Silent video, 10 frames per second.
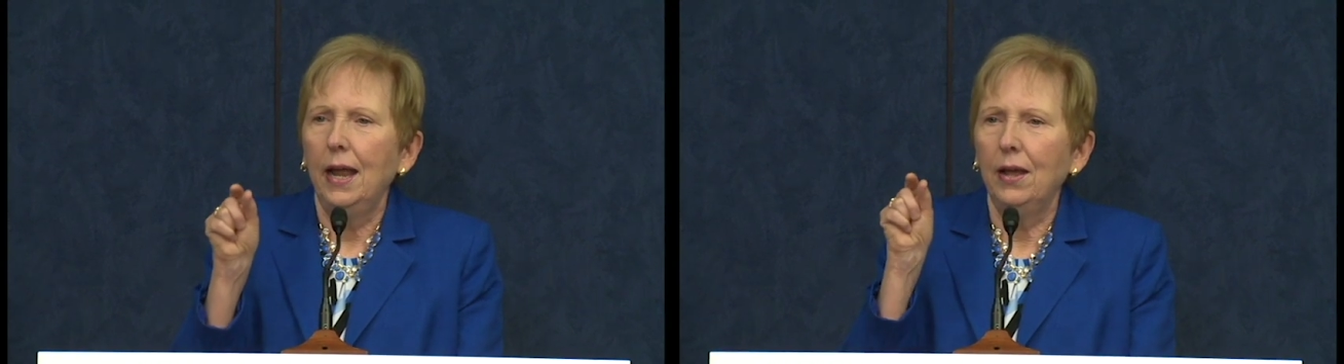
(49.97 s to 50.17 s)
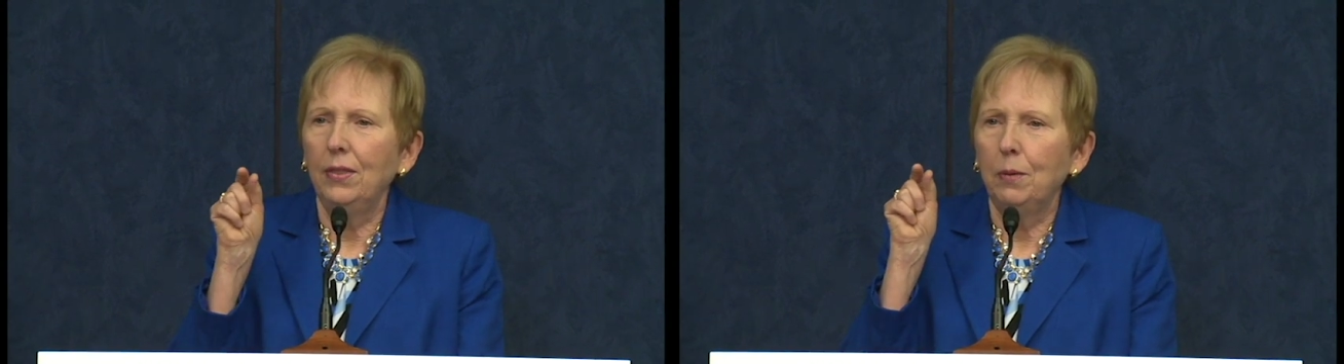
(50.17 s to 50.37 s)

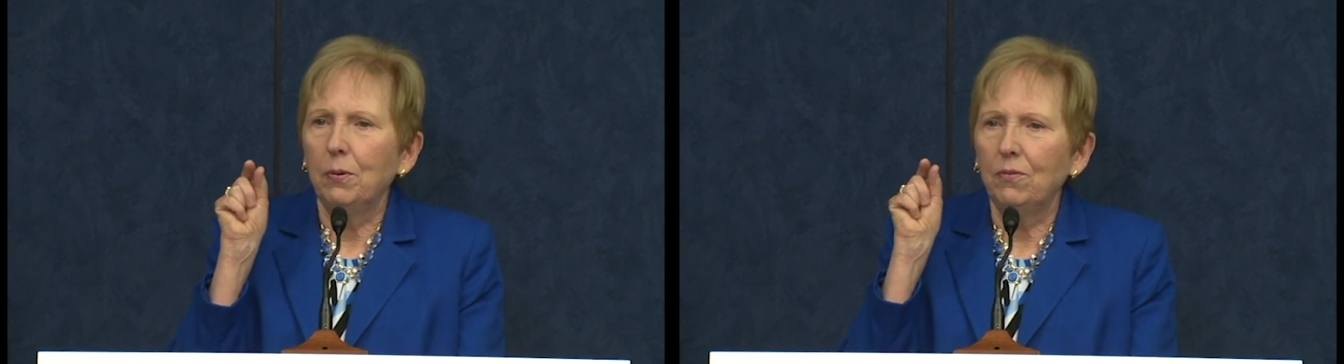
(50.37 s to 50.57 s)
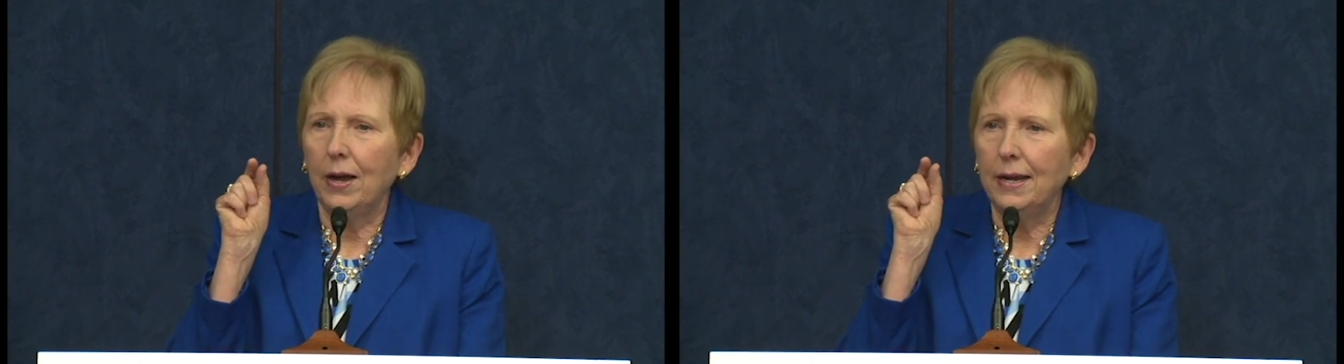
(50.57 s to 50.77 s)
and they
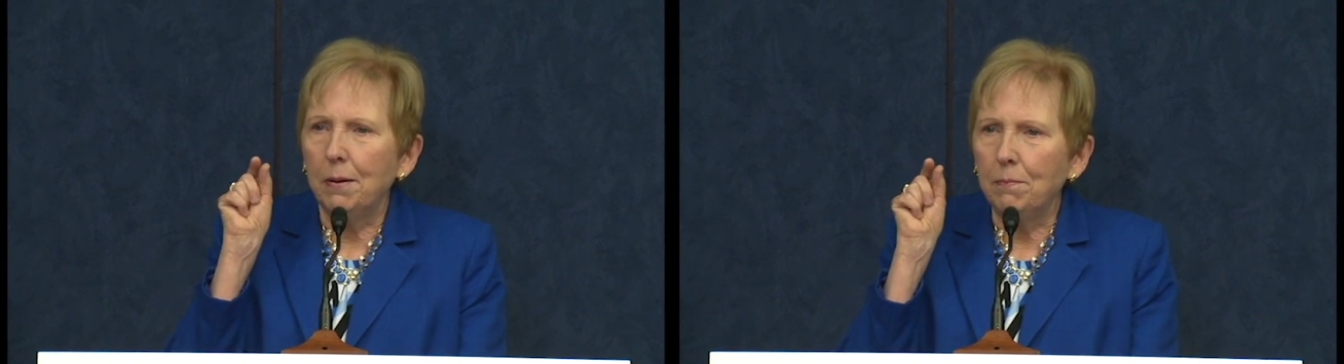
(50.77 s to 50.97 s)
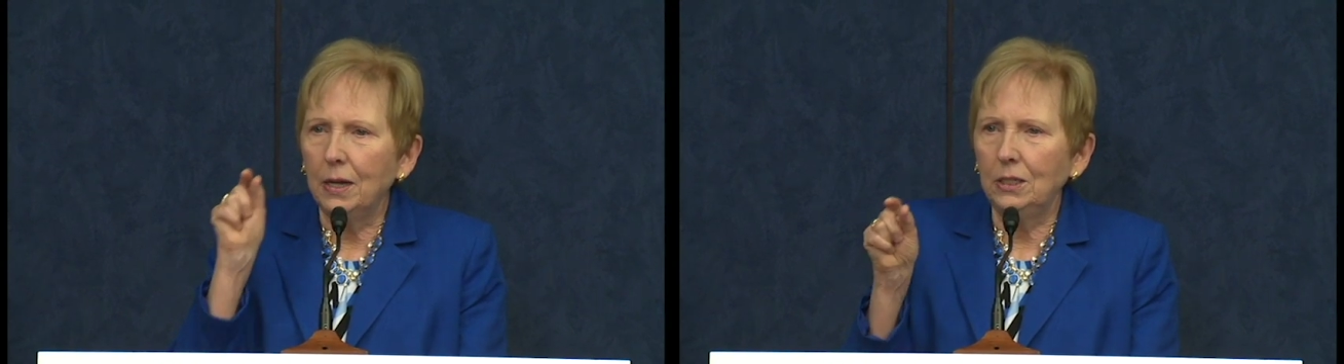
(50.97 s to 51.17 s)
provide
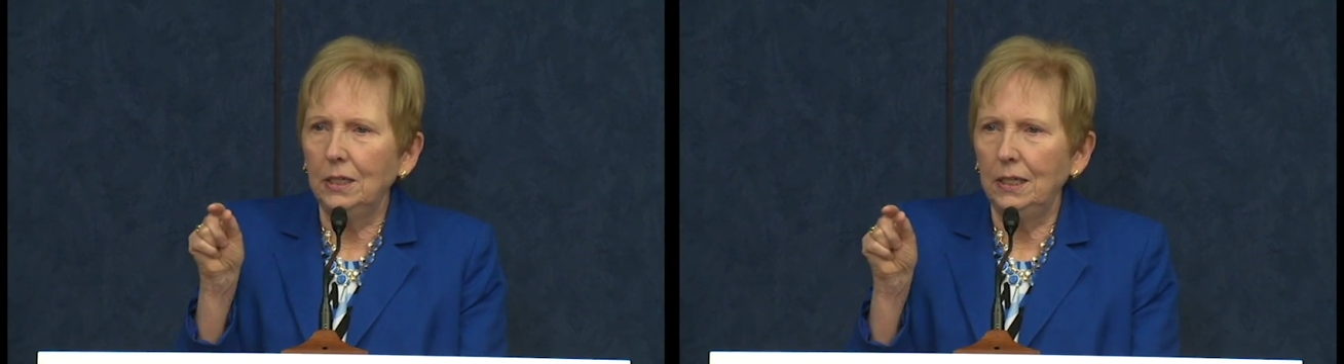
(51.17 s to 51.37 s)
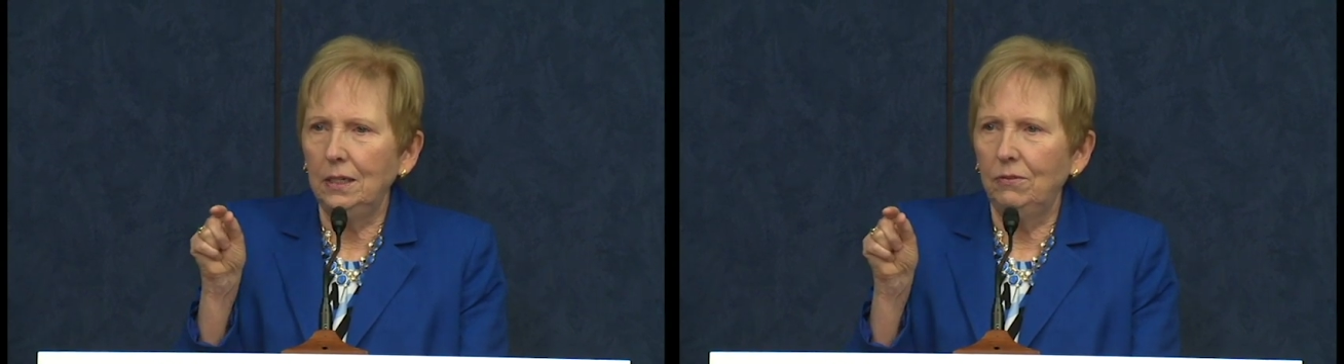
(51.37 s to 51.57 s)
a much
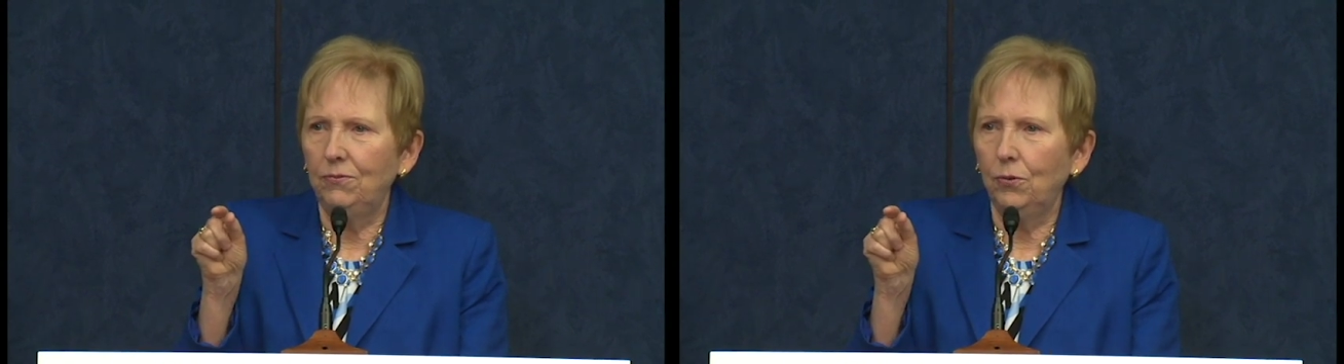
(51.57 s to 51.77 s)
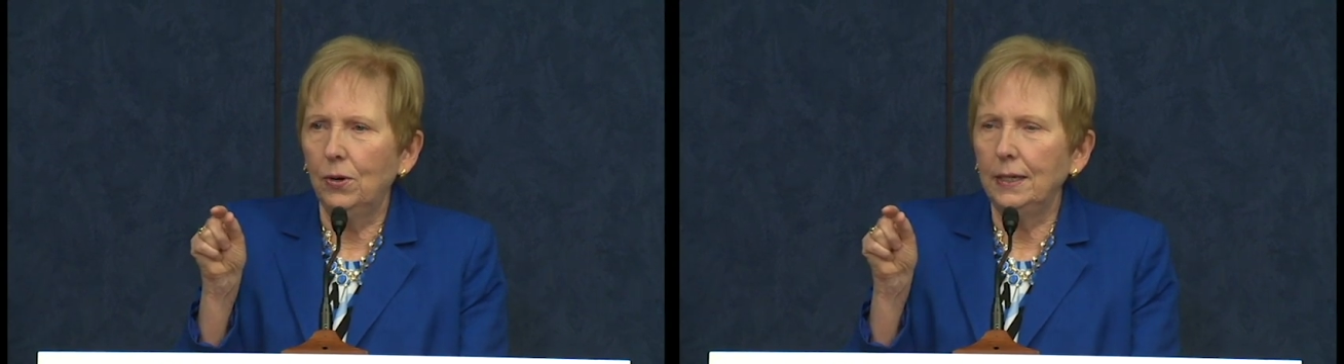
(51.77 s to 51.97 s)
needed
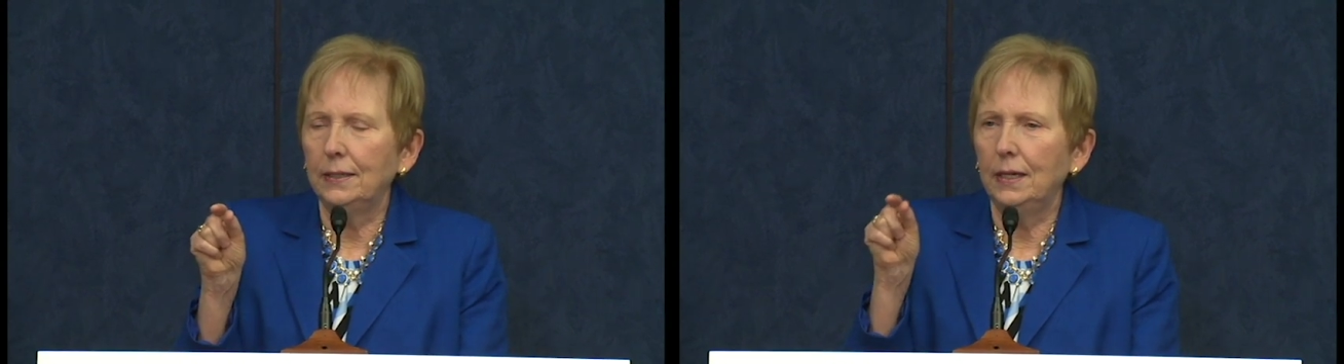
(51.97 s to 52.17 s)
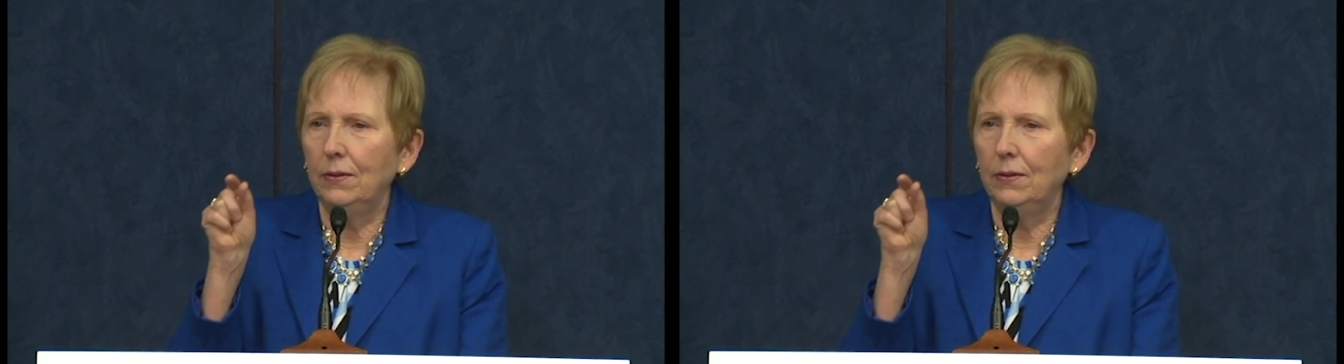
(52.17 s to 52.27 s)
voice